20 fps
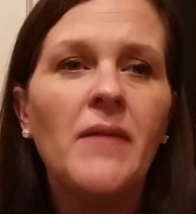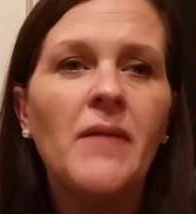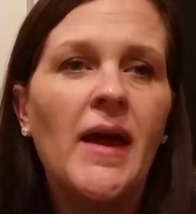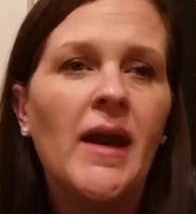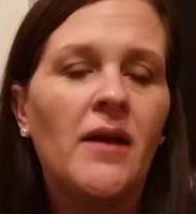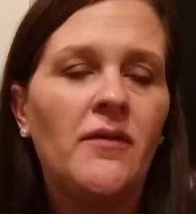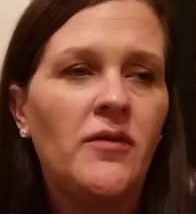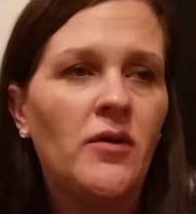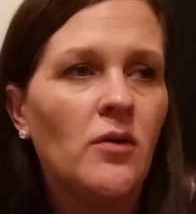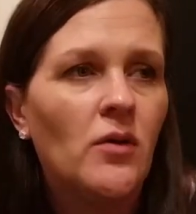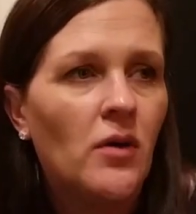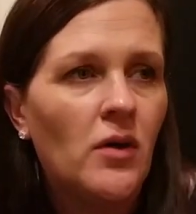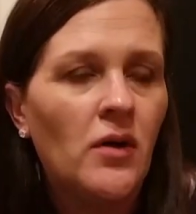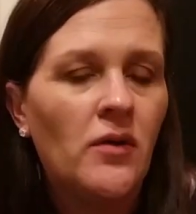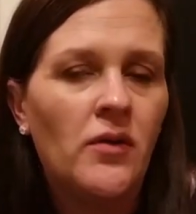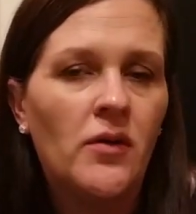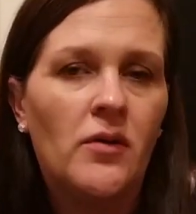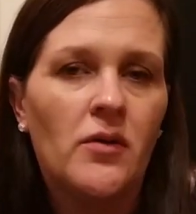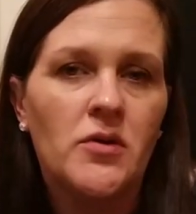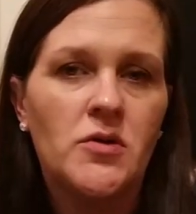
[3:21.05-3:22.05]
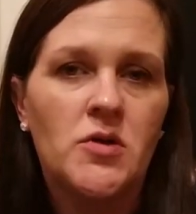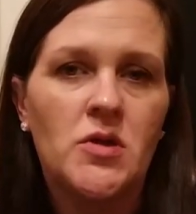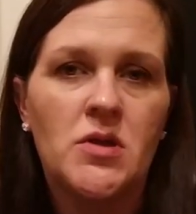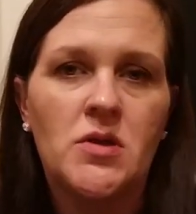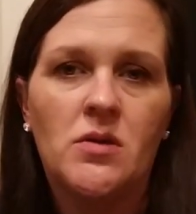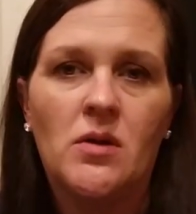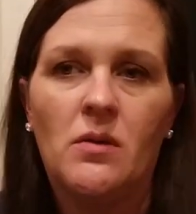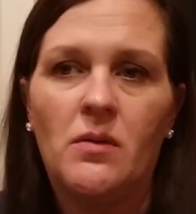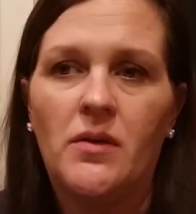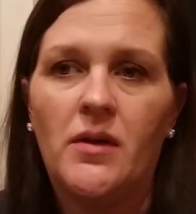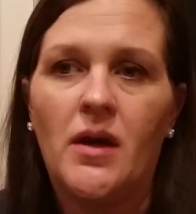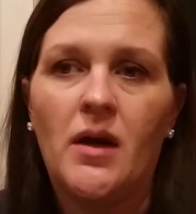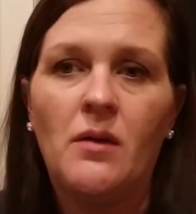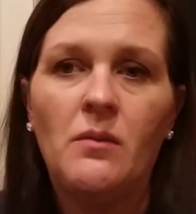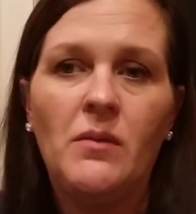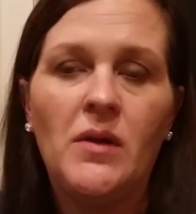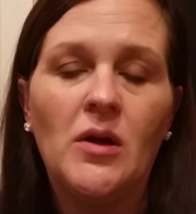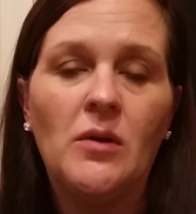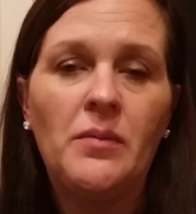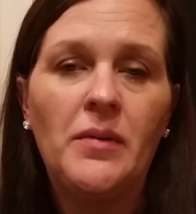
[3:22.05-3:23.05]
And if you go to the grocery store without
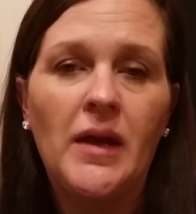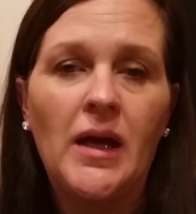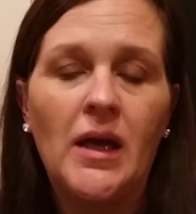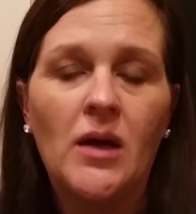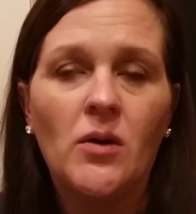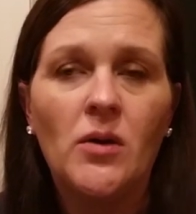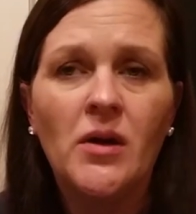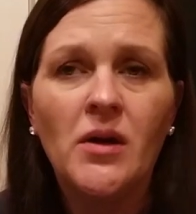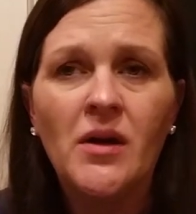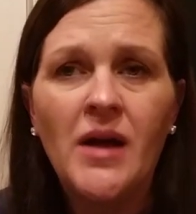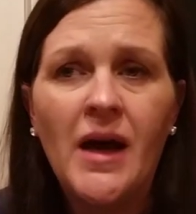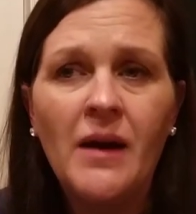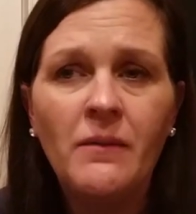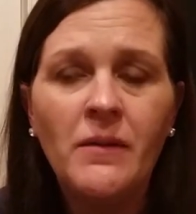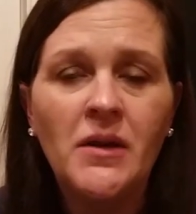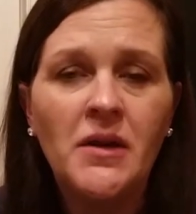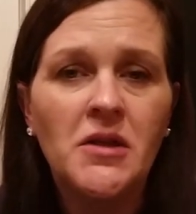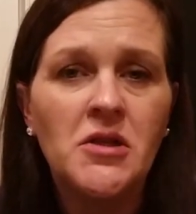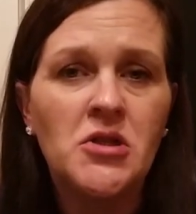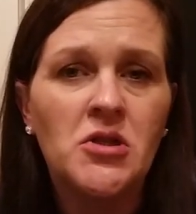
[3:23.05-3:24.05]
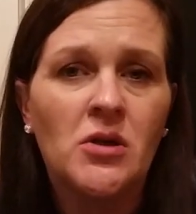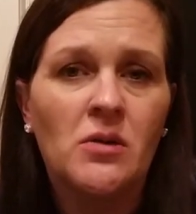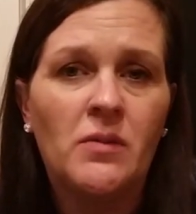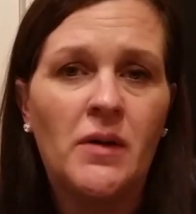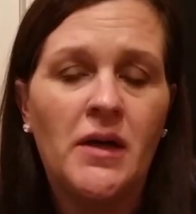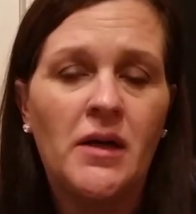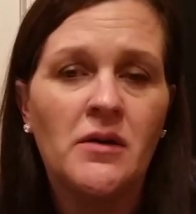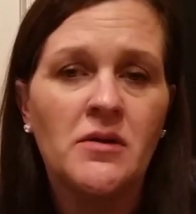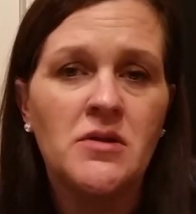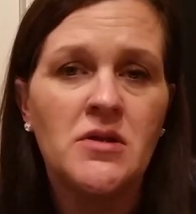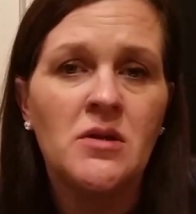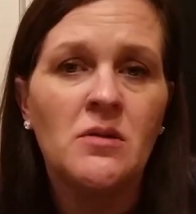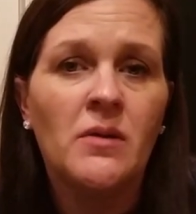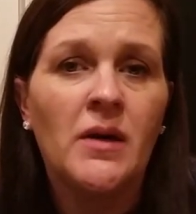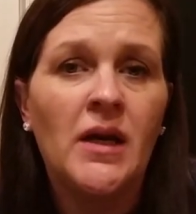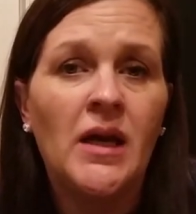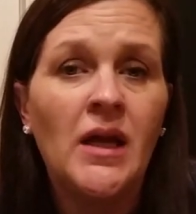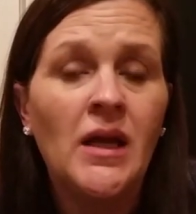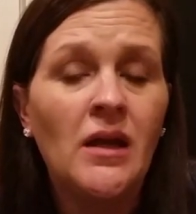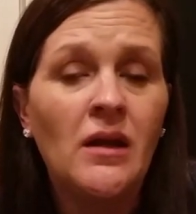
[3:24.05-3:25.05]
a meal plan or you're not really sure what you're
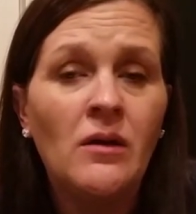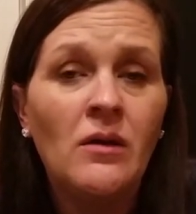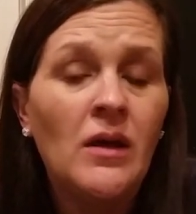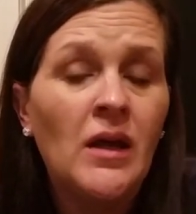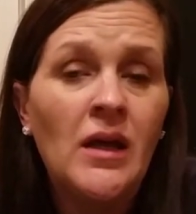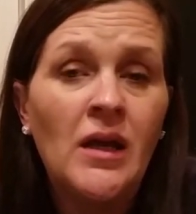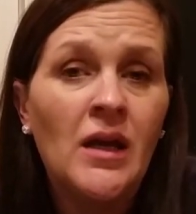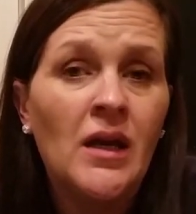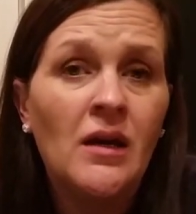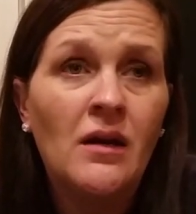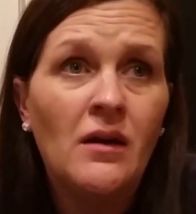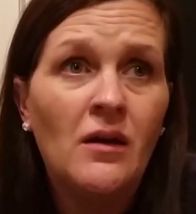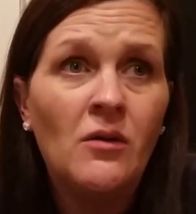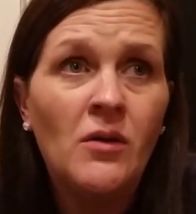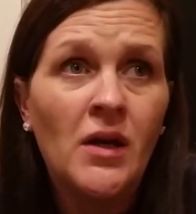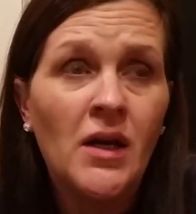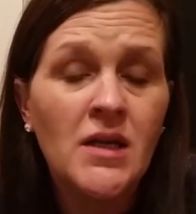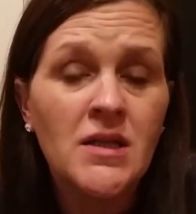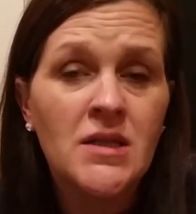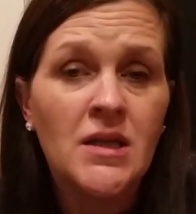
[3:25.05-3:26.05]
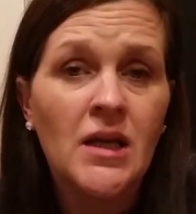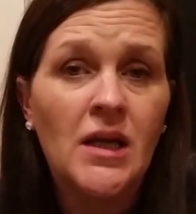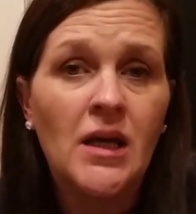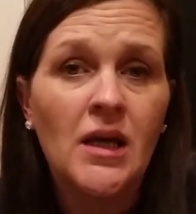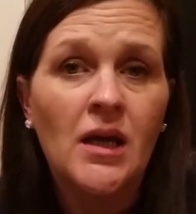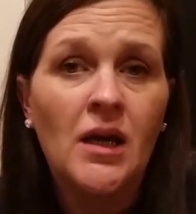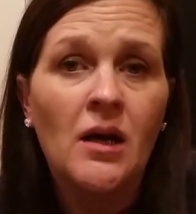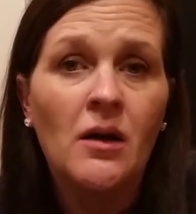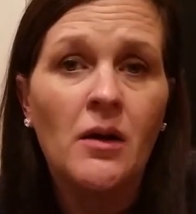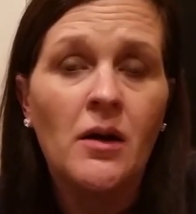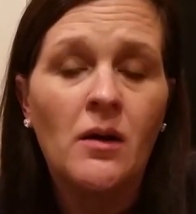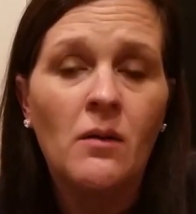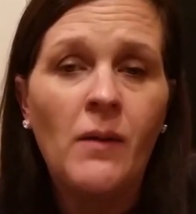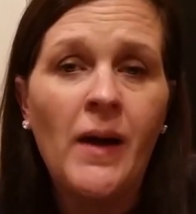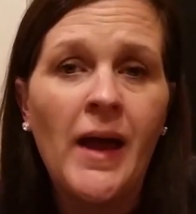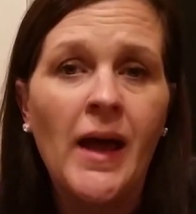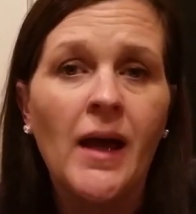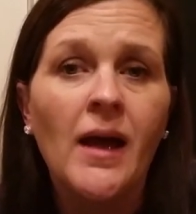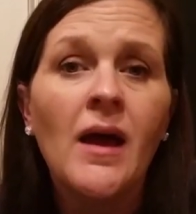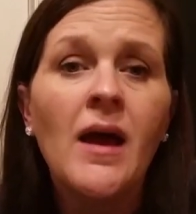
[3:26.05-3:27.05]
doing, you can easily get carried
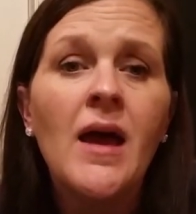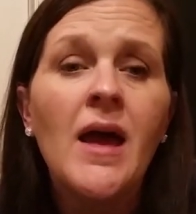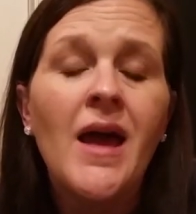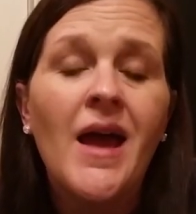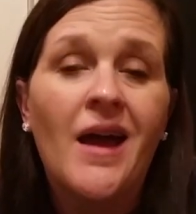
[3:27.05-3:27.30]
away.